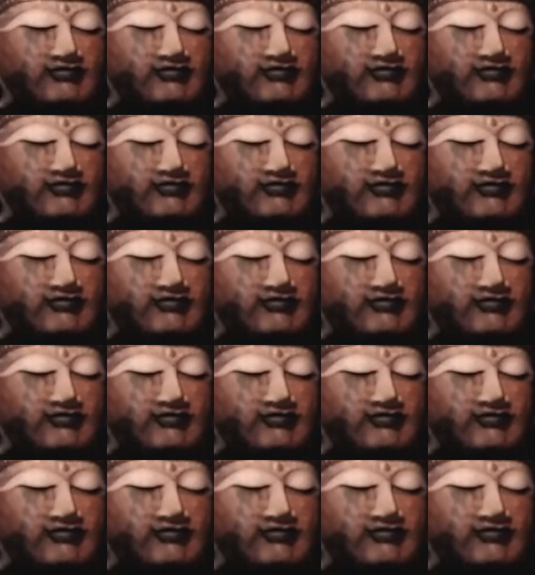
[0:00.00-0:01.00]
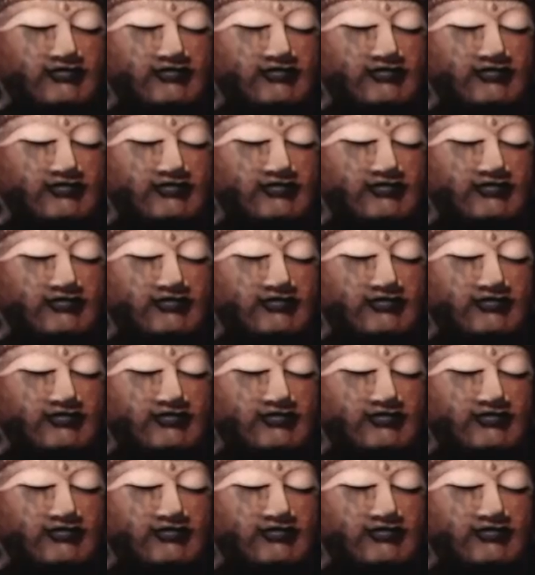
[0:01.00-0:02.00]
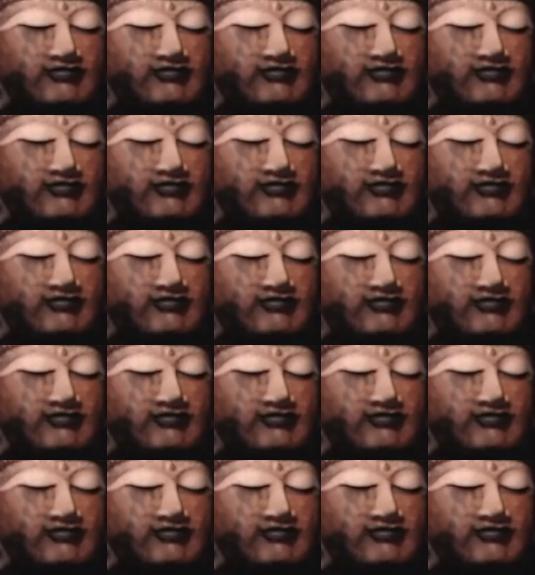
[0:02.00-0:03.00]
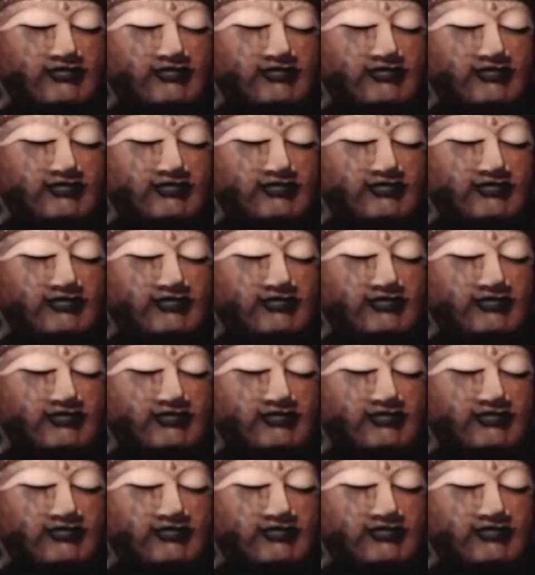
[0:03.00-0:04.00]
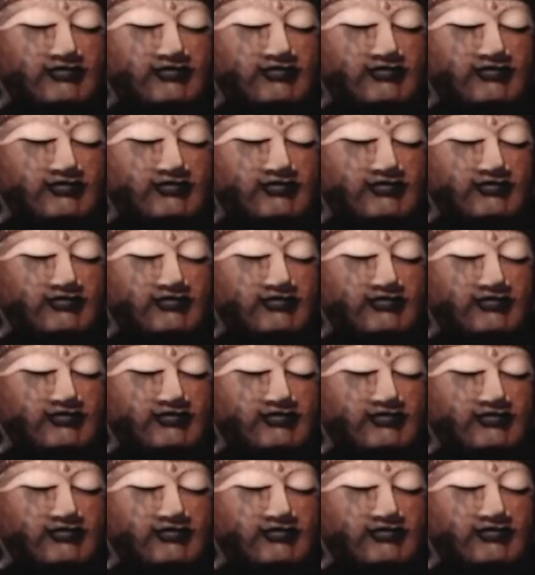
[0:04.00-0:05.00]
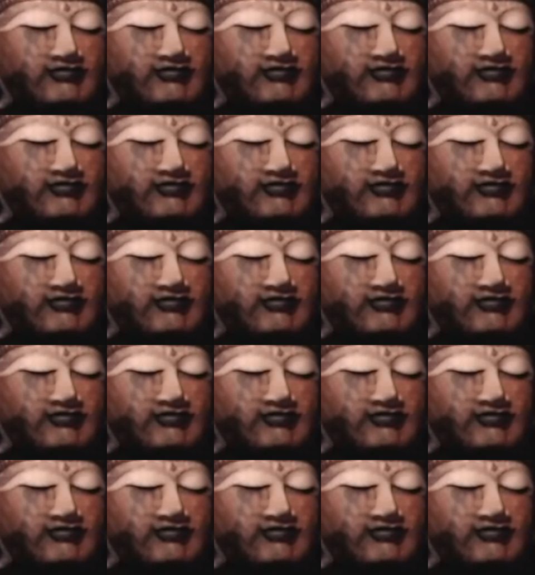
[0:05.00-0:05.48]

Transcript: [no speech]